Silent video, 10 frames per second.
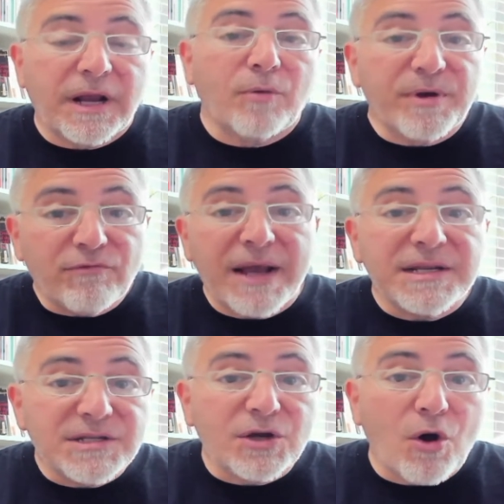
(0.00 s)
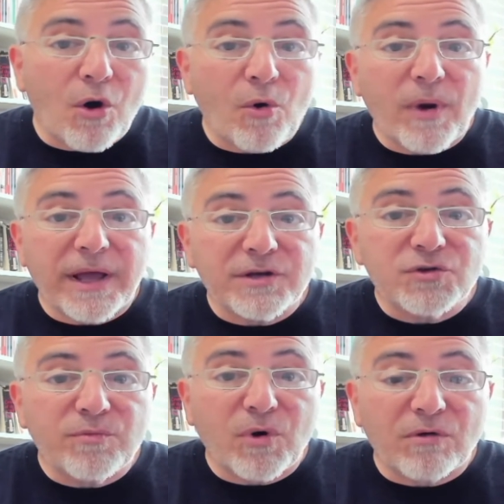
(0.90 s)
that I'll be ready to go and
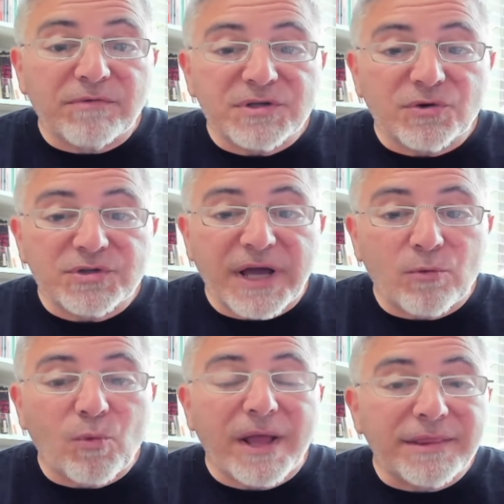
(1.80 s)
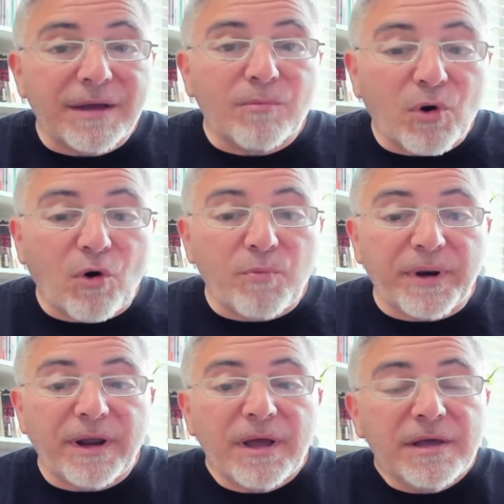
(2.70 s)
do more research at when they're more open.